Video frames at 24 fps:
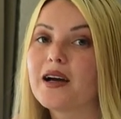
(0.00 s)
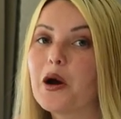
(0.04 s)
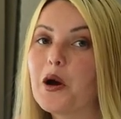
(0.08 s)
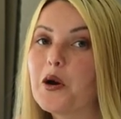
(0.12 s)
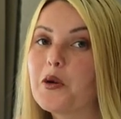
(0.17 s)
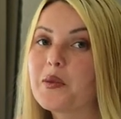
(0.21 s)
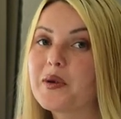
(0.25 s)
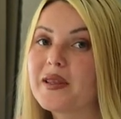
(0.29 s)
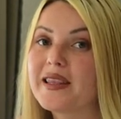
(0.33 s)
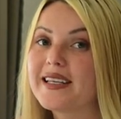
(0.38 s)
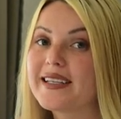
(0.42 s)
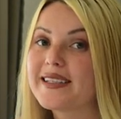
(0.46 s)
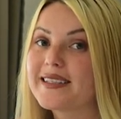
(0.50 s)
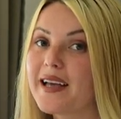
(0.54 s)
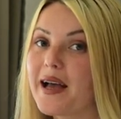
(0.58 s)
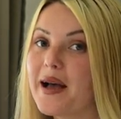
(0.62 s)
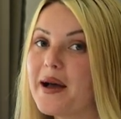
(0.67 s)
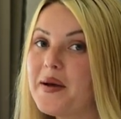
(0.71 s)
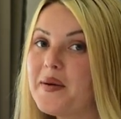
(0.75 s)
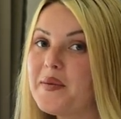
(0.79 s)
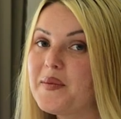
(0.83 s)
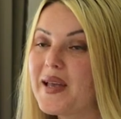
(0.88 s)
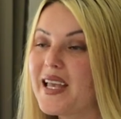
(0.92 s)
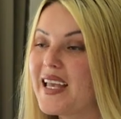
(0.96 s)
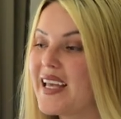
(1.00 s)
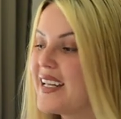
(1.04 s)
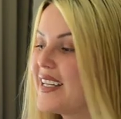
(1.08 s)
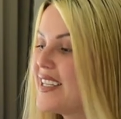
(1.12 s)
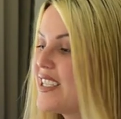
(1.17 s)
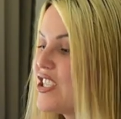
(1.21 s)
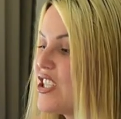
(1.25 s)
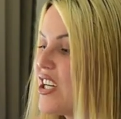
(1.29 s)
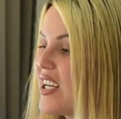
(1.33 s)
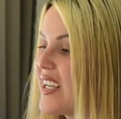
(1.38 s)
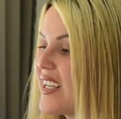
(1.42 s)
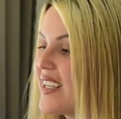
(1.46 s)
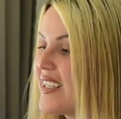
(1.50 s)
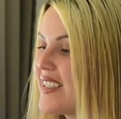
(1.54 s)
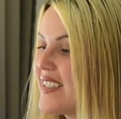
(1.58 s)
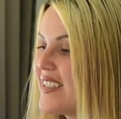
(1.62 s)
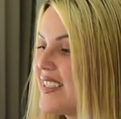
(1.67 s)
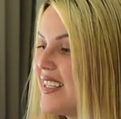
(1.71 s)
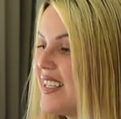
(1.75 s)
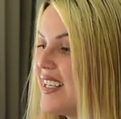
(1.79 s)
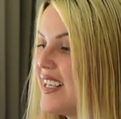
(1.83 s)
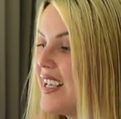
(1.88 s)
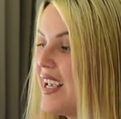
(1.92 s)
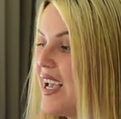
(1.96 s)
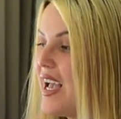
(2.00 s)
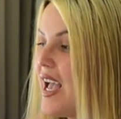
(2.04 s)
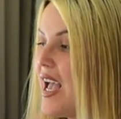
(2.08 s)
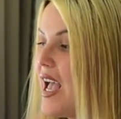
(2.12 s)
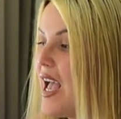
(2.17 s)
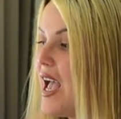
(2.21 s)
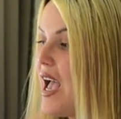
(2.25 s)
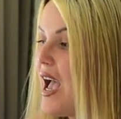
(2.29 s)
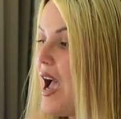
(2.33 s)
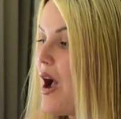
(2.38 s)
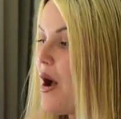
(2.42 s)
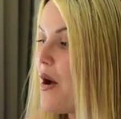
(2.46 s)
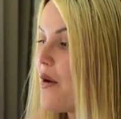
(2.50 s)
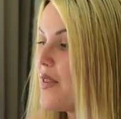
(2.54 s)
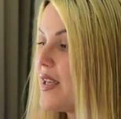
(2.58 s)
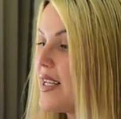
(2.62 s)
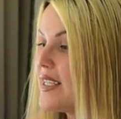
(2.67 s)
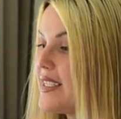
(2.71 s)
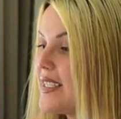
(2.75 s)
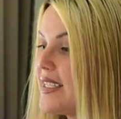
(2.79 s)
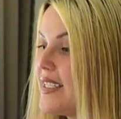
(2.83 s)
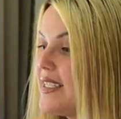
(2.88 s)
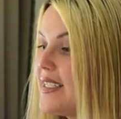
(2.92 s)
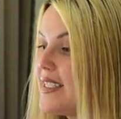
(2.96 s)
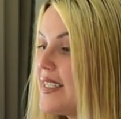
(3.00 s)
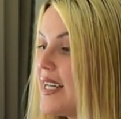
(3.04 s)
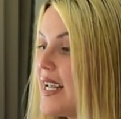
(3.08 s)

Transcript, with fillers: open these up and check and see how they did.